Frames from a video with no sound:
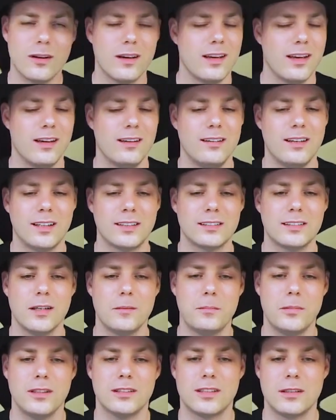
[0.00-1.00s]
and next
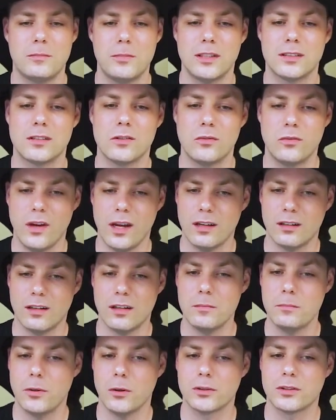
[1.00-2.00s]
up is a piece of fan
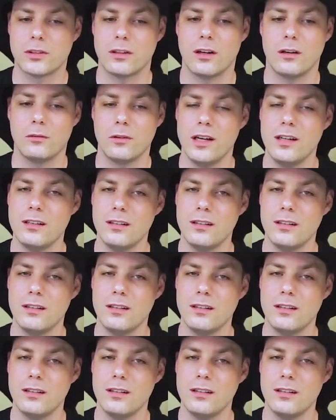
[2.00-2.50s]
art posted on Reddit.